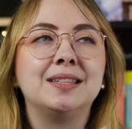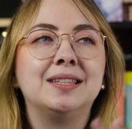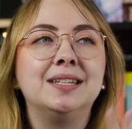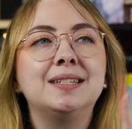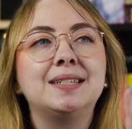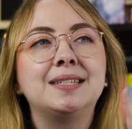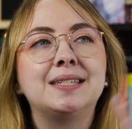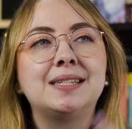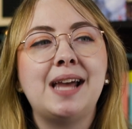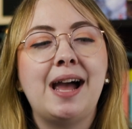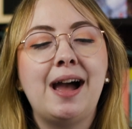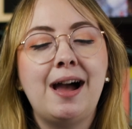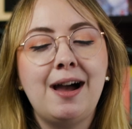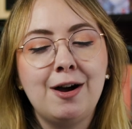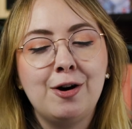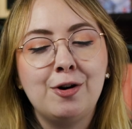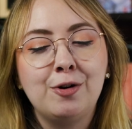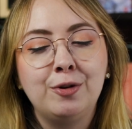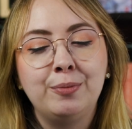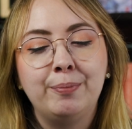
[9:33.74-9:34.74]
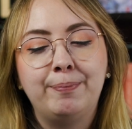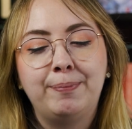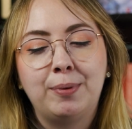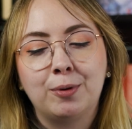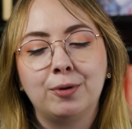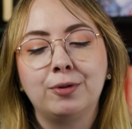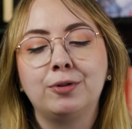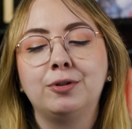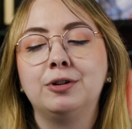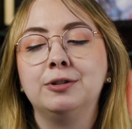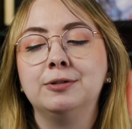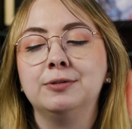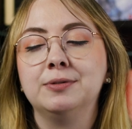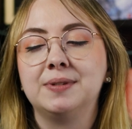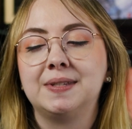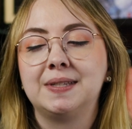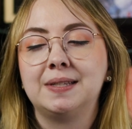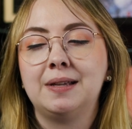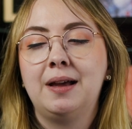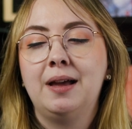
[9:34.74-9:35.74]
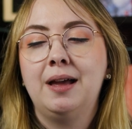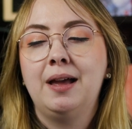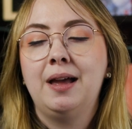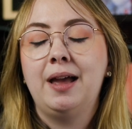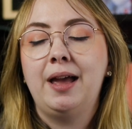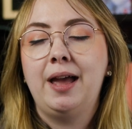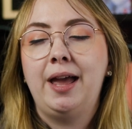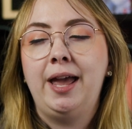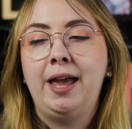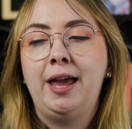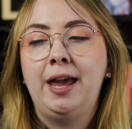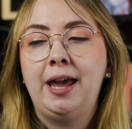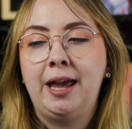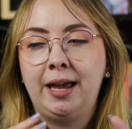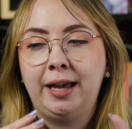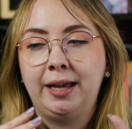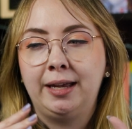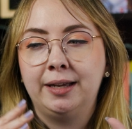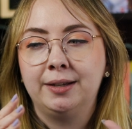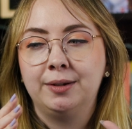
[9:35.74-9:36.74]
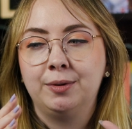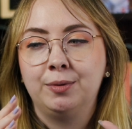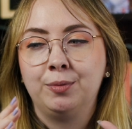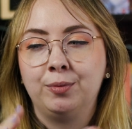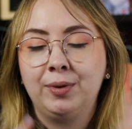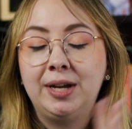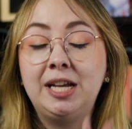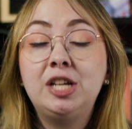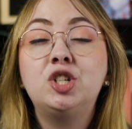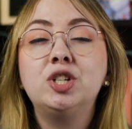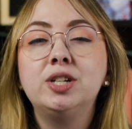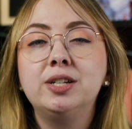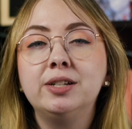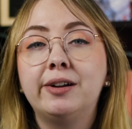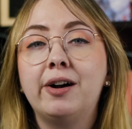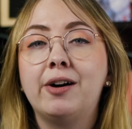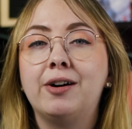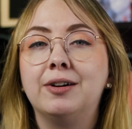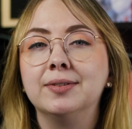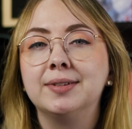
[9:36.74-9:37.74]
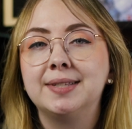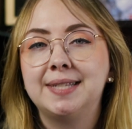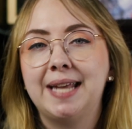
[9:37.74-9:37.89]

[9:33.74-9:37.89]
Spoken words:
This town borders a region called